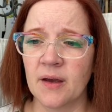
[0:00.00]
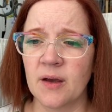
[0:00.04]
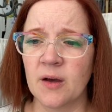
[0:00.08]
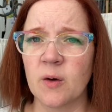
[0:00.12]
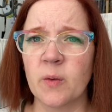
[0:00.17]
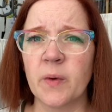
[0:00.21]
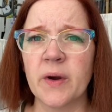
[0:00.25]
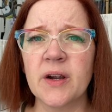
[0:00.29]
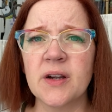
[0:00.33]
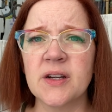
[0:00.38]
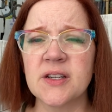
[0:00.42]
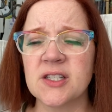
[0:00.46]

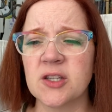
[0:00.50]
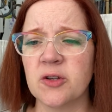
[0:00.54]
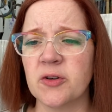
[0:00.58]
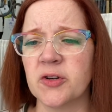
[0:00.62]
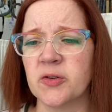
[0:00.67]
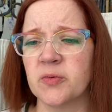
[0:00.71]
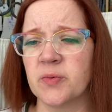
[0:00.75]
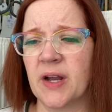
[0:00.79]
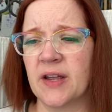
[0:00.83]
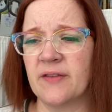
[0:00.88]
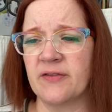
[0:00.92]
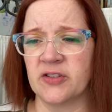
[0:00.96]
Where is Lord
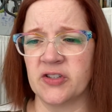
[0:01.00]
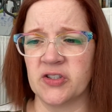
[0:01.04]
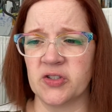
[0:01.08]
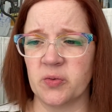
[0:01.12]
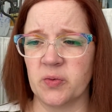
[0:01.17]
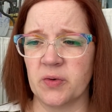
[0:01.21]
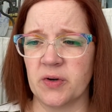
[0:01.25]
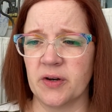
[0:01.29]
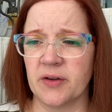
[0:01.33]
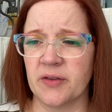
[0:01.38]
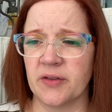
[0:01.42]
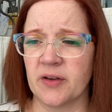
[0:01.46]

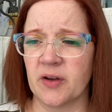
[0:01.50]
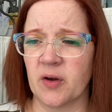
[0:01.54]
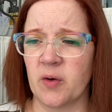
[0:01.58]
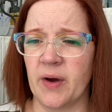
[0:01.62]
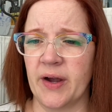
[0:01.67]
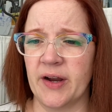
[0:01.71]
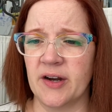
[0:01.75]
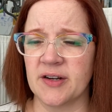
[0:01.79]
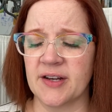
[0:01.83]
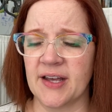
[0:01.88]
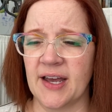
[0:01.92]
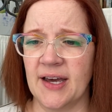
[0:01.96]
Ravensworth?
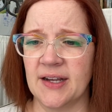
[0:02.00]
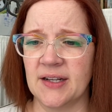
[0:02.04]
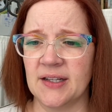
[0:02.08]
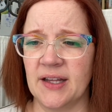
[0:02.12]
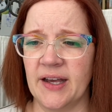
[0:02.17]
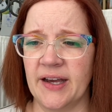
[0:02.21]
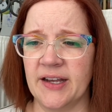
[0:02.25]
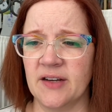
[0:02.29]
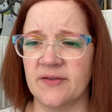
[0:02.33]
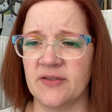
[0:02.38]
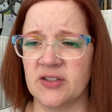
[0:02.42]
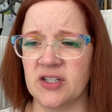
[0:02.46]
inquired
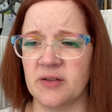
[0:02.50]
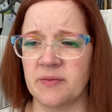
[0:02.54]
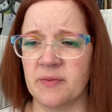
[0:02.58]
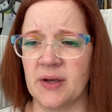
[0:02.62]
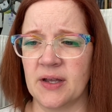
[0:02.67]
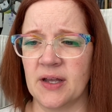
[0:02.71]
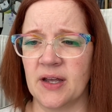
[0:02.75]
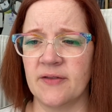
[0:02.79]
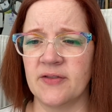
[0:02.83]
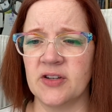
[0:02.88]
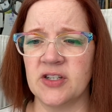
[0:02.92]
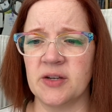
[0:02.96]
Adeline of a, dom
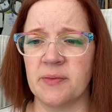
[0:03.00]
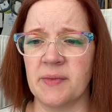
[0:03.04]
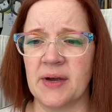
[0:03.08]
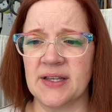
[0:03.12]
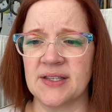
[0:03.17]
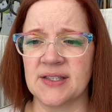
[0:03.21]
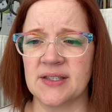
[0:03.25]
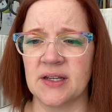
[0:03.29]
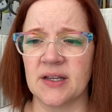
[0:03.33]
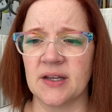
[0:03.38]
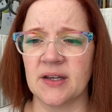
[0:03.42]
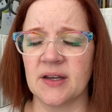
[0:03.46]
of a
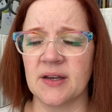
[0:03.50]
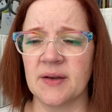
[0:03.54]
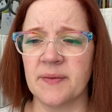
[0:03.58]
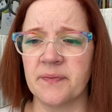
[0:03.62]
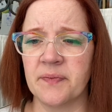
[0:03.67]
domestic.